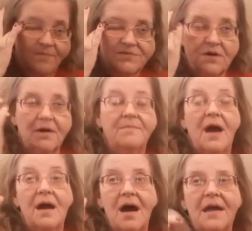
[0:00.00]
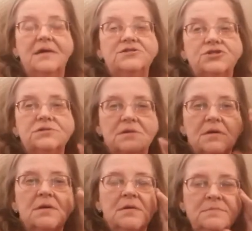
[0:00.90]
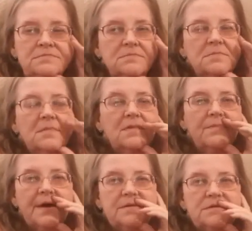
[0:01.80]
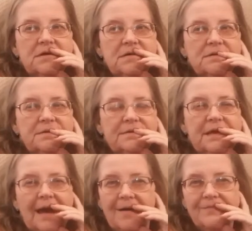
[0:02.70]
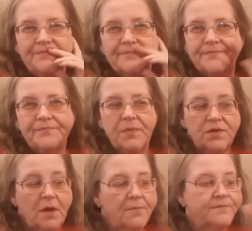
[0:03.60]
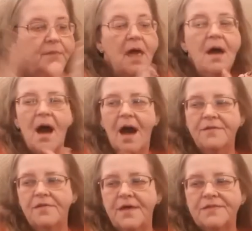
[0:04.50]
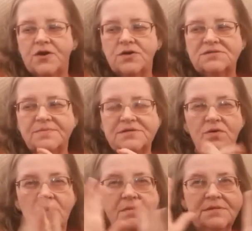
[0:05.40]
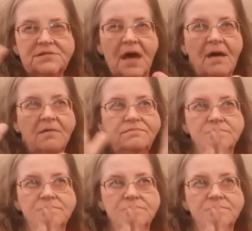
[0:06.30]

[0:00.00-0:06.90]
Sorry, my eye itches. But, uh, yeah. So, other than the Christmas ornaments out,